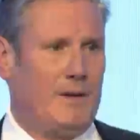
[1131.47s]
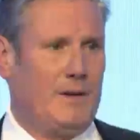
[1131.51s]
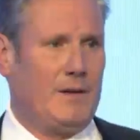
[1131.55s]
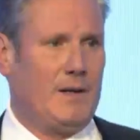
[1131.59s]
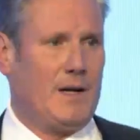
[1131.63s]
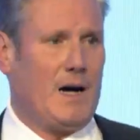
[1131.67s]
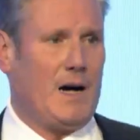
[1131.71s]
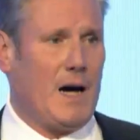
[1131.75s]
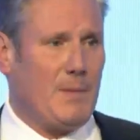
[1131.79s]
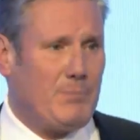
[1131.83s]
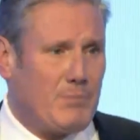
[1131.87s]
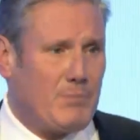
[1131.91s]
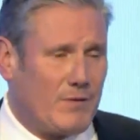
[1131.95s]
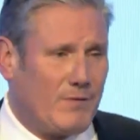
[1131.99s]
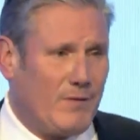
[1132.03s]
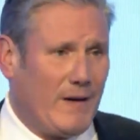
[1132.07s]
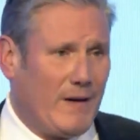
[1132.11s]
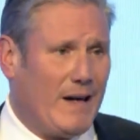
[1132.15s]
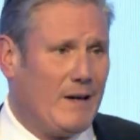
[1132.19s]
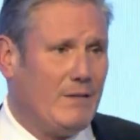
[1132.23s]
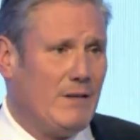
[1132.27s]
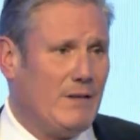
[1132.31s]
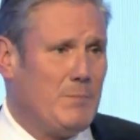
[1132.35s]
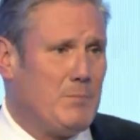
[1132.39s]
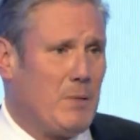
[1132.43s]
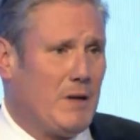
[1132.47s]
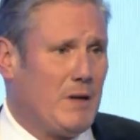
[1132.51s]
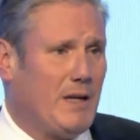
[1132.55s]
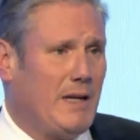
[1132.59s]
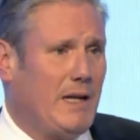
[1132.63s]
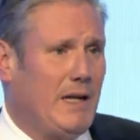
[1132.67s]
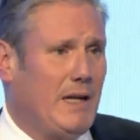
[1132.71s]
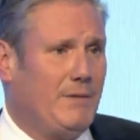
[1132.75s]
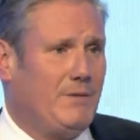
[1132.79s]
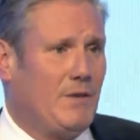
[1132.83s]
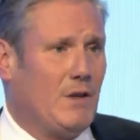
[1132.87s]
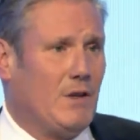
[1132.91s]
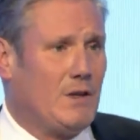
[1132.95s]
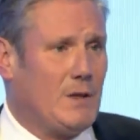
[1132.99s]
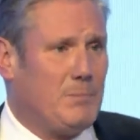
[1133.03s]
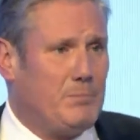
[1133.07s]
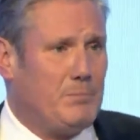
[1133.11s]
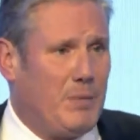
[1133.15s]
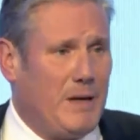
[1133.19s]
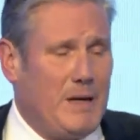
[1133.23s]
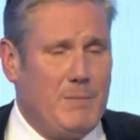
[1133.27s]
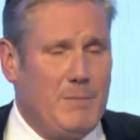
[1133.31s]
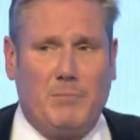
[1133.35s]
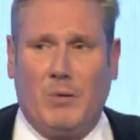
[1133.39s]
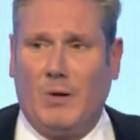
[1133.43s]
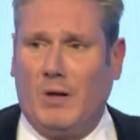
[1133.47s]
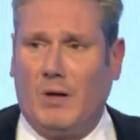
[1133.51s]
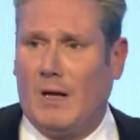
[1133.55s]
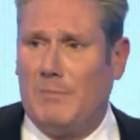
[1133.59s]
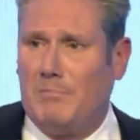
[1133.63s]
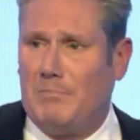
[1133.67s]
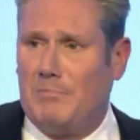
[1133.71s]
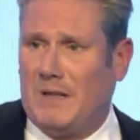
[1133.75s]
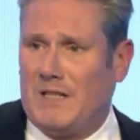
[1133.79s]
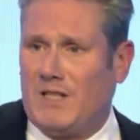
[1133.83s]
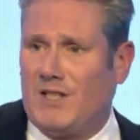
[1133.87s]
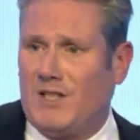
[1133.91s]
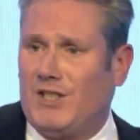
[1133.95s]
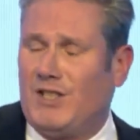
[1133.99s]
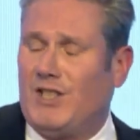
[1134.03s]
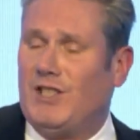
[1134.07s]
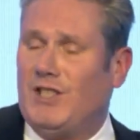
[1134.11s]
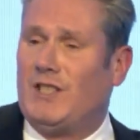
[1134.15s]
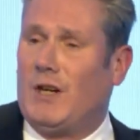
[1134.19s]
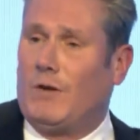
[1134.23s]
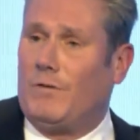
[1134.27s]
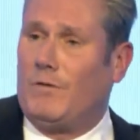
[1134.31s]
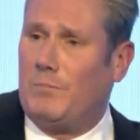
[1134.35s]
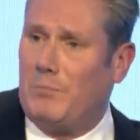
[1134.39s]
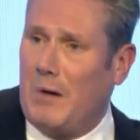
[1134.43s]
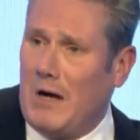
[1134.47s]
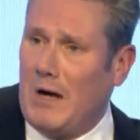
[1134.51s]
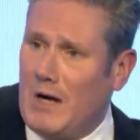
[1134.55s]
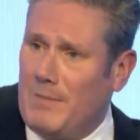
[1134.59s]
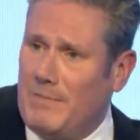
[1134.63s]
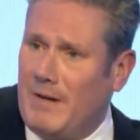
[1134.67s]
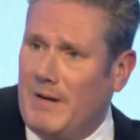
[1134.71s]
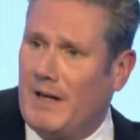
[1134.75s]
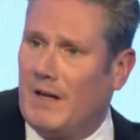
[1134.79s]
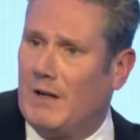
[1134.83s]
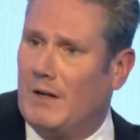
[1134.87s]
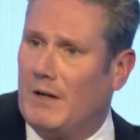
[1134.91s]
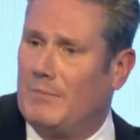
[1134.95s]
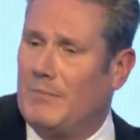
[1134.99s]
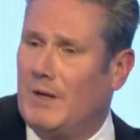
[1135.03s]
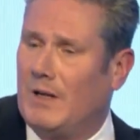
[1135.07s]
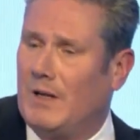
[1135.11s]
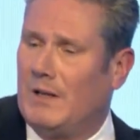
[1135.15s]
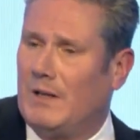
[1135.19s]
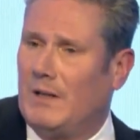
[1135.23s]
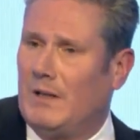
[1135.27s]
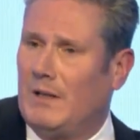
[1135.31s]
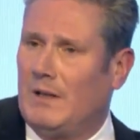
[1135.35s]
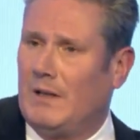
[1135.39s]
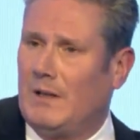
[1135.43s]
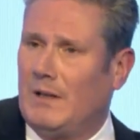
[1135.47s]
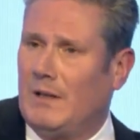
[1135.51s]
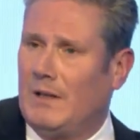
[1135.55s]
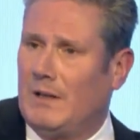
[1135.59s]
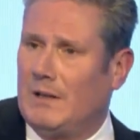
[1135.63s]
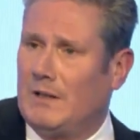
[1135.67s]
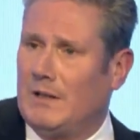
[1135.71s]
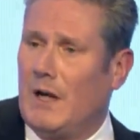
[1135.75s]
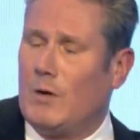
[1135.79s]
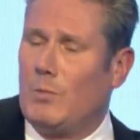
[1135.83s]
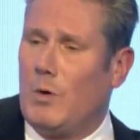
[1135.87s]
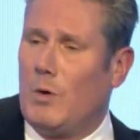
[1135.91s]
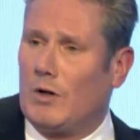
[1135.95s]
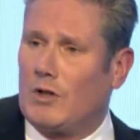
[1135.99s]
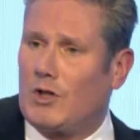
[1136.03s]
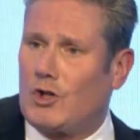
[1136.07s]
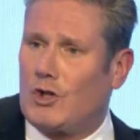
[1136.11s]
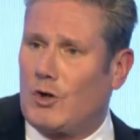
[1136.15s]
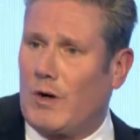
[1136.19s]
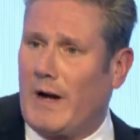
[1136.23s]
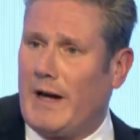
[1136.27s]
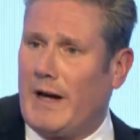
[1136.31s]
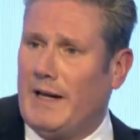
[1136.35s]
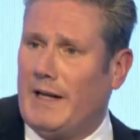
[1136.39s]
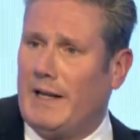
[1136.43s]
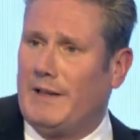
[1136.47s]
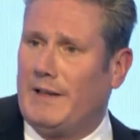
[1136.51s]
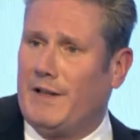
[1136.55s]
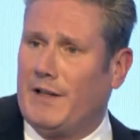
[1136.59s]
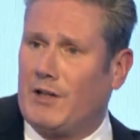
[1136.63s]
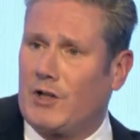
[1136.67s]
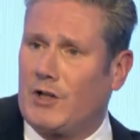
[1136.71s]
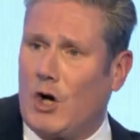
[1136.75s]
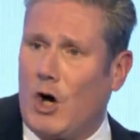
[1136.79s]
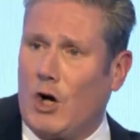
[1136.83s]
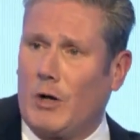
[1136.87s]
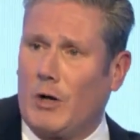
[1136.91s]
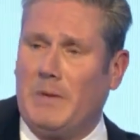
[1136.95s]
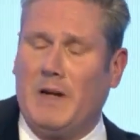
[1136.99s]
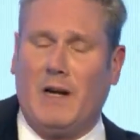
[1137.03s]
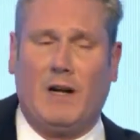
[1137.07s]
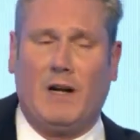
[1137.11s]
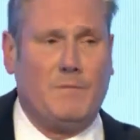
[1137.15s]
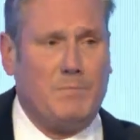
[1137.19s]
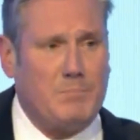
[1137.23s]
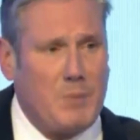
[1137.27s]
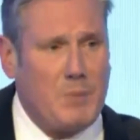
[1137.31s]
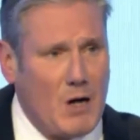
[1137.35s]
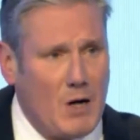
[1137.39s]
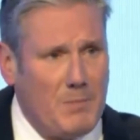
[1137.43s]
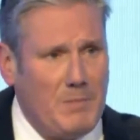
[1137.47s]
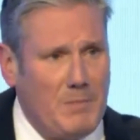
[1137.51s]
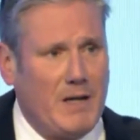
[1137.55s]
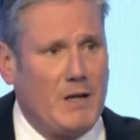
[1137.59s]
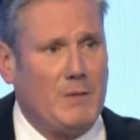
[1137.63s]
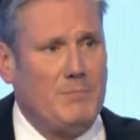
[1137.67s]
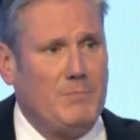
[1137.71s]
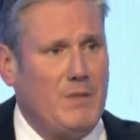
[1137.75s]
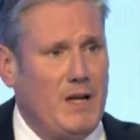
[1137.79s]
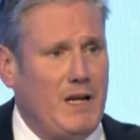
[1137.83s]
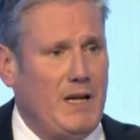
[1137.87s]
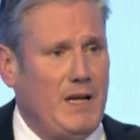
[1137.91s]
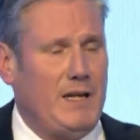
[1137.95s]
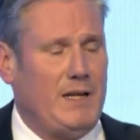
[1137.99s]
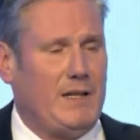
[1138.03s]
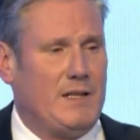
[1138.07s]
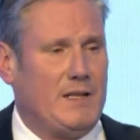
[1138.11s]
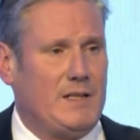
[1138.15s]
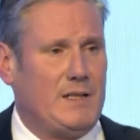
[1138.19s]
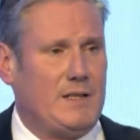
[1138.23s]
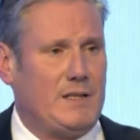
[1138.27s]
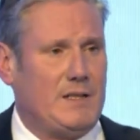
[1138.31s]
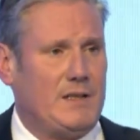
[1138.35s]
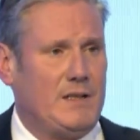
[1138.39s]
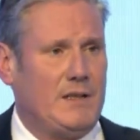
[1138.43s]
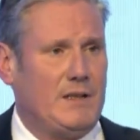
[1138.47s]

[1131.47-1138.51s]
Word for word: I profoundly believe that the people and businesses of Birmingham know what training the economy of Birmingham needs.